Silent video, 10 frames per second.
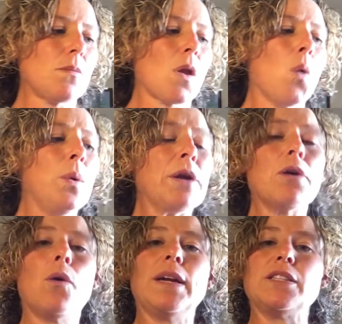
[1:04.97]
we are
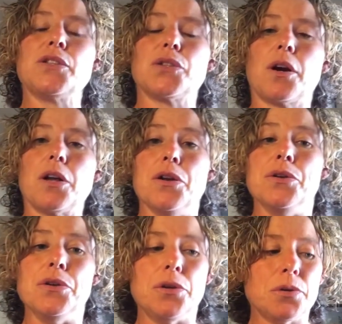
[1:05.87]
going to start a
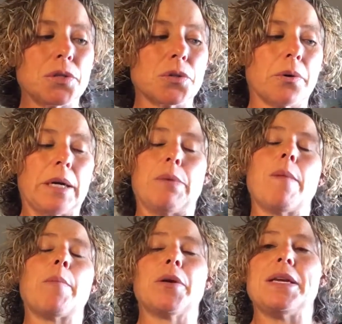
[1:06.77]
new story.
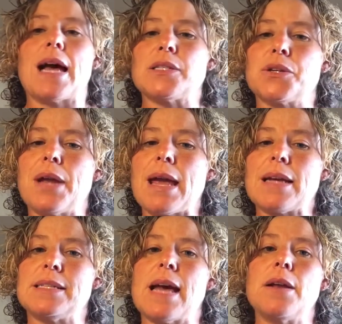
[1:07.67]
Remember yesterday I
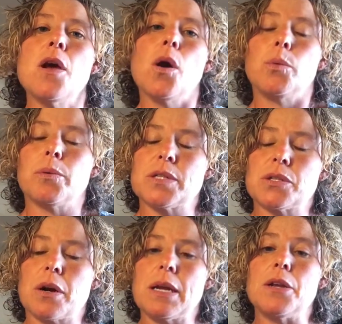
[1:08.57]
said we were
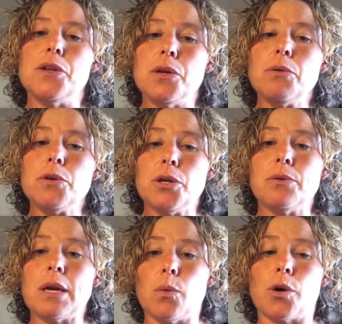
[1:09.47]
starting a new
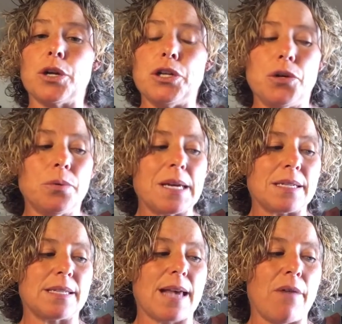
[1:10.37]
unit. We're in Unit
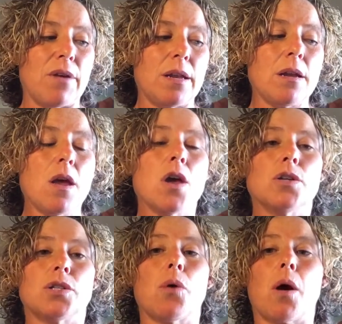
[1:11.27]
7.
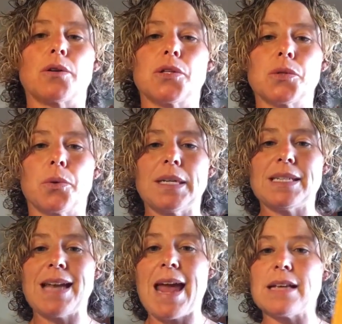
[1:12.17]
So our story
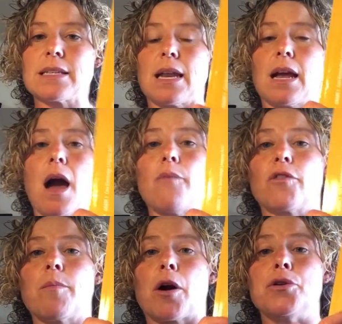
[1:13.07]
today is going to come
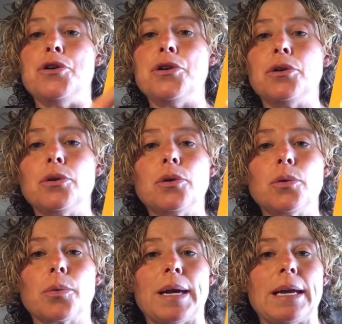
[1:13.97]
from our new
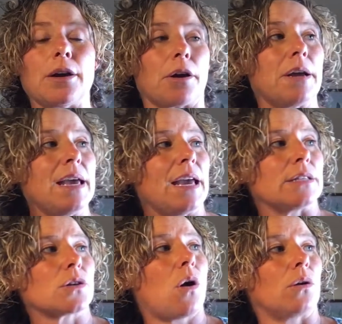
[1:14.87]
reader. It's
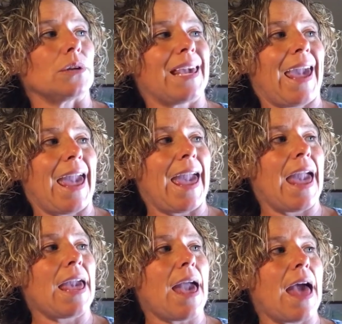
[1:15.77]
called
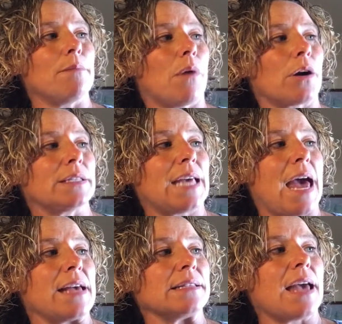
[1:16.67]
Kay and
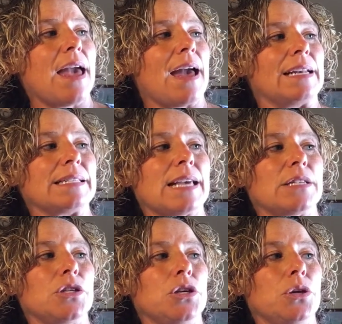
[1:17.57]
Martez, and it
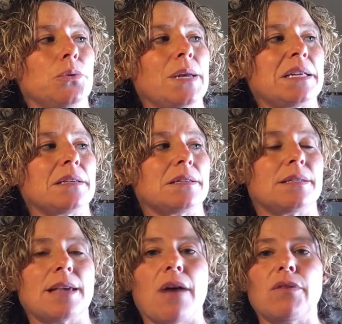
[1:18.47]
says Unit
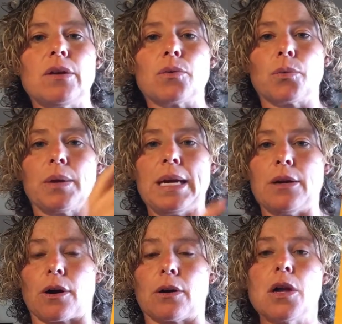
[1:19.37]
7
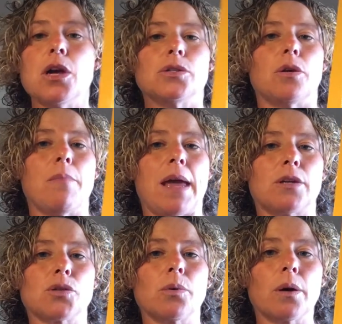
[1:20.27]
Reader. So make
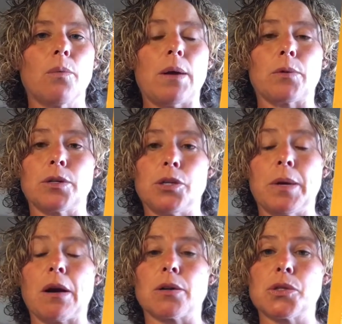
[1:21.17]
sure when we're
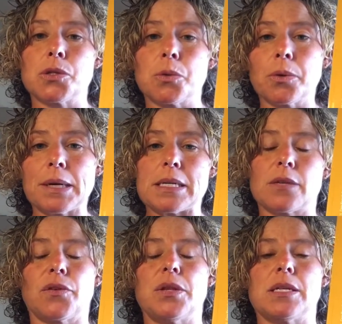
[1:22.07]
doing our stories
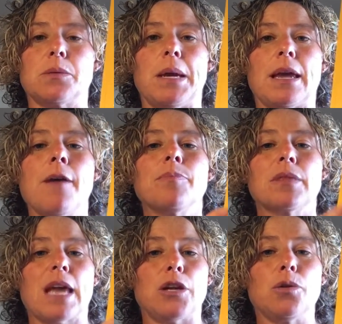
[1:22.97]
for this week
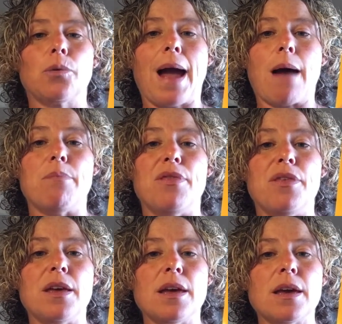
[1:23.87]
that you grab
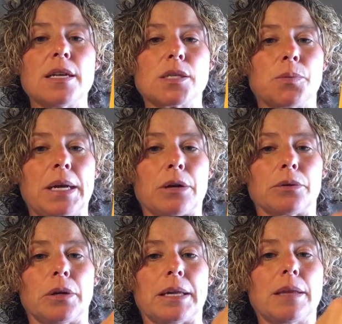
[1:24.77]
this reader.
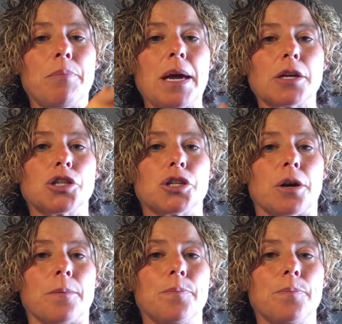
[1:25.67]
Look at the picture.